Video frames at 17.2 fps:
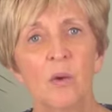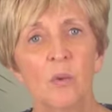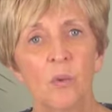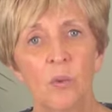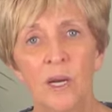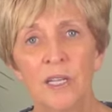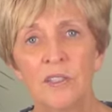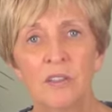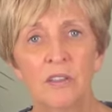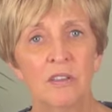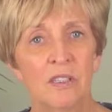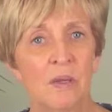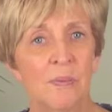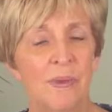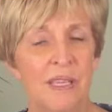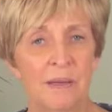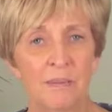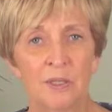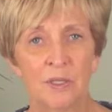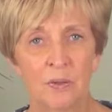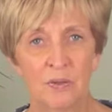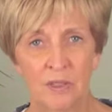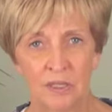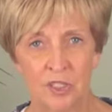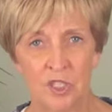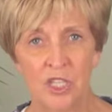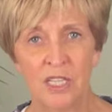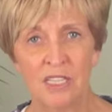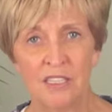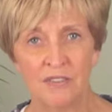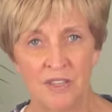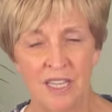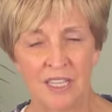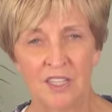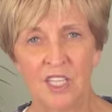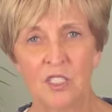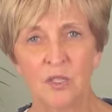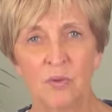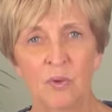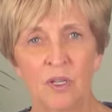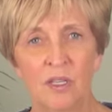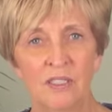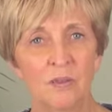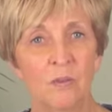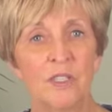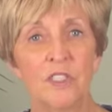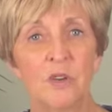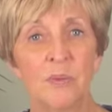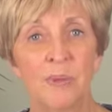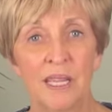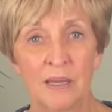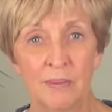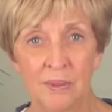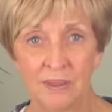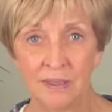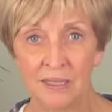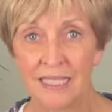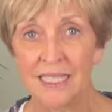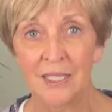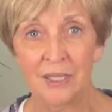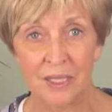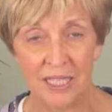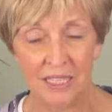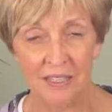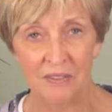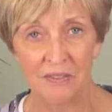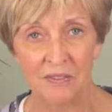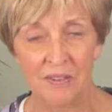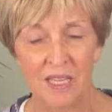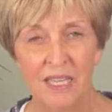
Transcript: what you're going to be able to achieve in this world, what you'll be able to give.